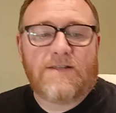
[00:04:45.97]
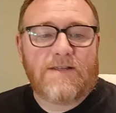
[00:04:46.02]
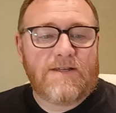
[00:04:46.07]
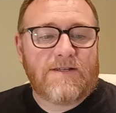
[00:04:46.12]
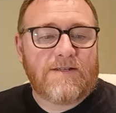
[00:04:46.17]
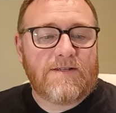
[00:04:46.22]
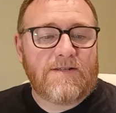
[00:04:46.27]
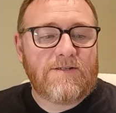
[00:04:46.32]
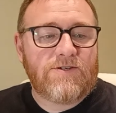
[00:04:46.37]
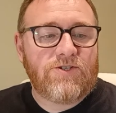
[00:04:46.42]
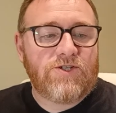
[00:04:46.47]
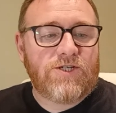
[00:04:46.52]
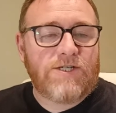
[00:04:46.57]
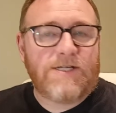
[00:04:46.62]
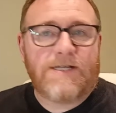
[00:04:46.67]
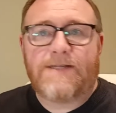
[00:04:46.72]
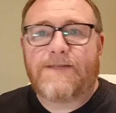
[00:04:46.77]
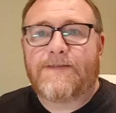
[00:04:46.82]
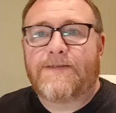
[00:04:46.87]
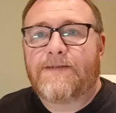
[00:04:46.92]
Just love
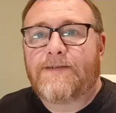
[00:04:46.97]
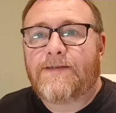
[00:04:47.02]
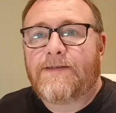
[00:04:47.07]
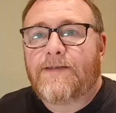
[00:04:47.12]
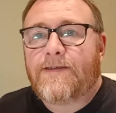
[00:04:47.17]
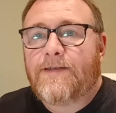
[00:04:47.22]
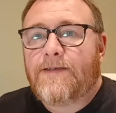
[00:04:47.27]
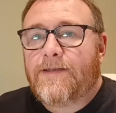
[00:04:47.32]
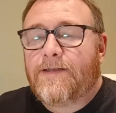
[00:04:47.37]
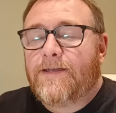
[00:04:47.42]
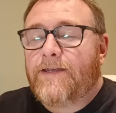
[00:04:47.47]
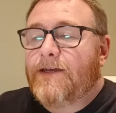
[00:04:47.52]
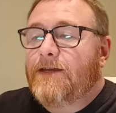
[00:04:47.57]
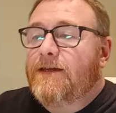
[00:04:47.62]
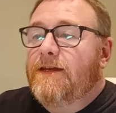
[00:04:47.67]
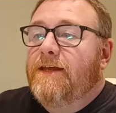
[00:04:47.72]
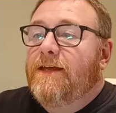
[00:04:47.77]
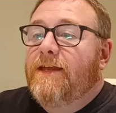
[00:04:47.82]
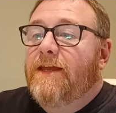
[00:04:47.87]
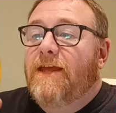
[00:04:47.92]
shit.
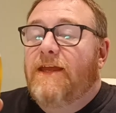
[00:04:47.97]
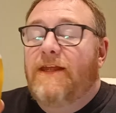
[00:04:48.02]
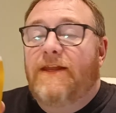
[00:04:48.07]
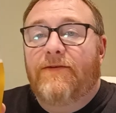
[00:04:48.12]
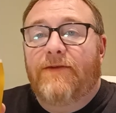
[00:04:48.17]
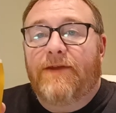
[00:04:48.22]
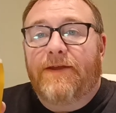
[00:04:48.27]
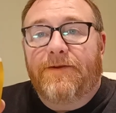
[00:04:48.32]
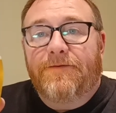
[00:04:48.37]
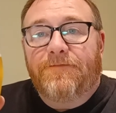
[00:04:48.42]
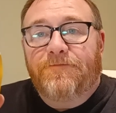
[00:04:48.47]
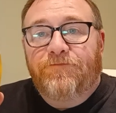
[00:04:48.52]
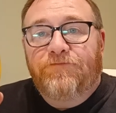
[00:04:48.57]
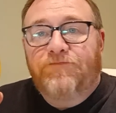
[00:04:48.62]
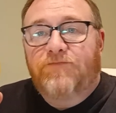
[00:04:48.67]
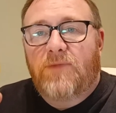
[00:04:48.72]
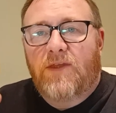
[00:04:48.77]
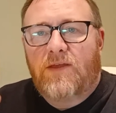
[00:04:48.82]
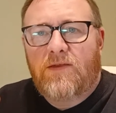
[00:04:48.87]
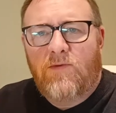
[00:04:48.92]
Anyway,
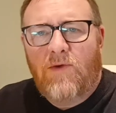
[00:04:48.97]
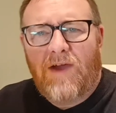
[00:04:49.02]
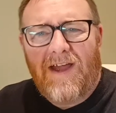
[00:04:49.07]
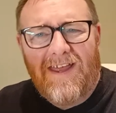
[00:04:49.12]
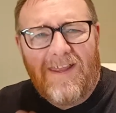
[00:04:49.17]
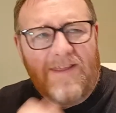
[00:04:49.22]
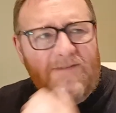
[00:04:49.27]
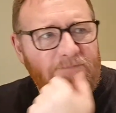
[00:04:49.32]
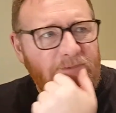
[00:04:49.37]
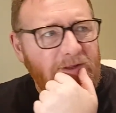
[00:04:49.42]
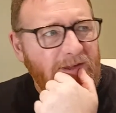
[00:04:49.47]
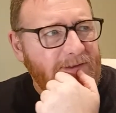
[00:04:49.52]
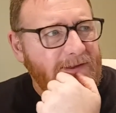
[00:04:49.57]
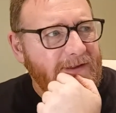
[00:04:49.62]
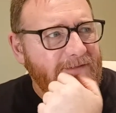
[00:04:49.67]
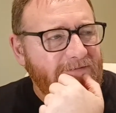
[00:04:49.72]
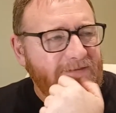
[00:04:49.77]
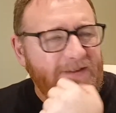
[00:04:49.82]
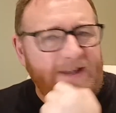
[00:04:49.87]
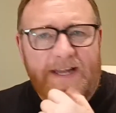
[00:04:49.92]
why the
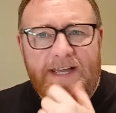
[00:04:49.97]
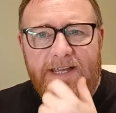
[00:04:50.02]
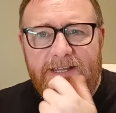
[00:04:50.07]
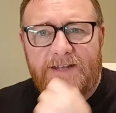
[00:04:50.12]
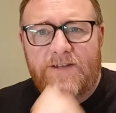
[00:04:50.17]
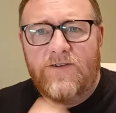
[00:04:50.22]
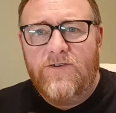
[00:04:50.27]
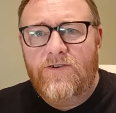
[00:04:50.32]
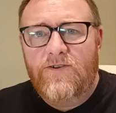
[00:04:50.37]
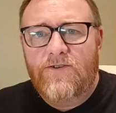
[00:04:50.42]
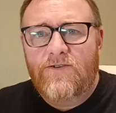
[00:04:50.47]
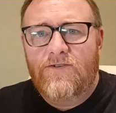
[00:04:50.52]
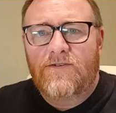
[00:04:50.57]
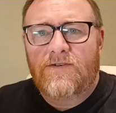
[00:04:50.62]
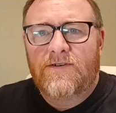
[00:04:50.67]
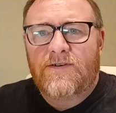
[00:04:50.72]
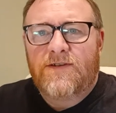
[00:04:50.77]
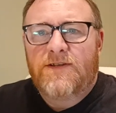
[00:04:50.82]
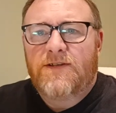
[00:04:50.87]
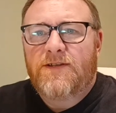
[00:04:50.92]
bloody flies? I don't know.
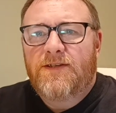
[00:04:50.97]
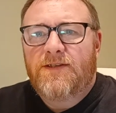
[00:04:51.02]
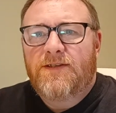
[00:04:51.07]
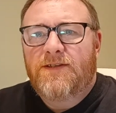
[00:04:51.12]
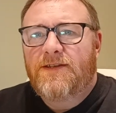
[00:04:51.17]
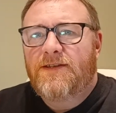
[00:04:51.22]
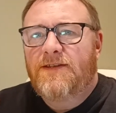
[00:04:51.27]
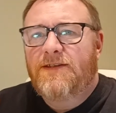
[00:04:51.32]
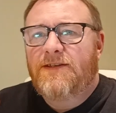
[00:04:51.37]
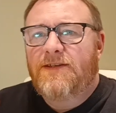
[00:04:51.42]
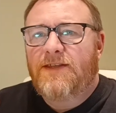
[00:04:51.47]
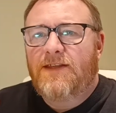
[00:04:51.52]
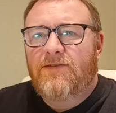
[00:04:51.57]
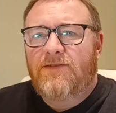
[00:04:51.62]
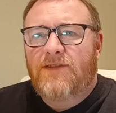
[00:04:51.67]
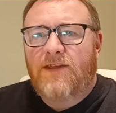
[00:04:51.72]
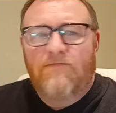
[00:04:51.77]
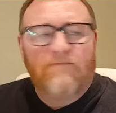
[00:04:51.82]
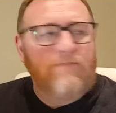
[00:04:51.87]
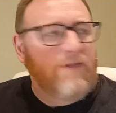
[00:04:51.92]

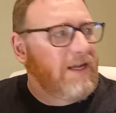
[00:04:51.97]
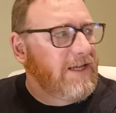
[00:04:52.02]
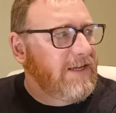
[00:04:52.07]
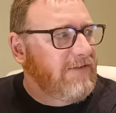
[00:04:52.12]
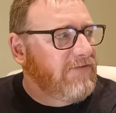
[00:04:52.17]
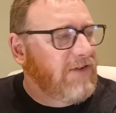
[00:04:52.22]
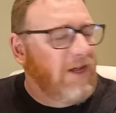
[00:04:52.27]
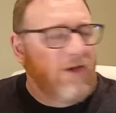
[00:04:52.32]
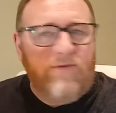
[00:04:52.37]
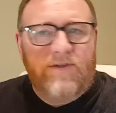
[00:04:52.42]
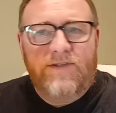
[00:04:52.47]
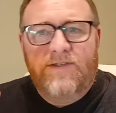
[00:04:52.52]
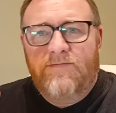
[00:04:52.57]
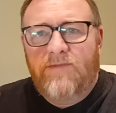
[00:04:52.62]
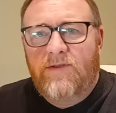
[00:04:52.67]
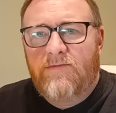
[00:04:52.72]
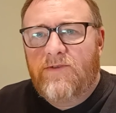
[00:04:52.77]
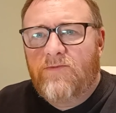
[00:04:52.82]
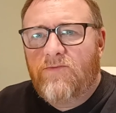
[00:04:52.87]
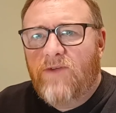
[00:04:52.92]
With them bloody flowers, the
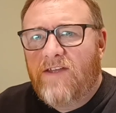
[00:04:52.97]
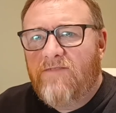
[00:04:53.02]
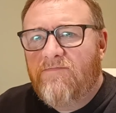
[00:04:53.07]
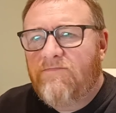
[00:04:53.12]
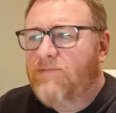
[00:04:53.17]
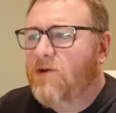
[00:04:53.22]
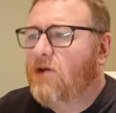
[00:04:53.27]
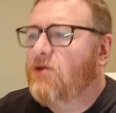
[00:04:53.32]
blooming white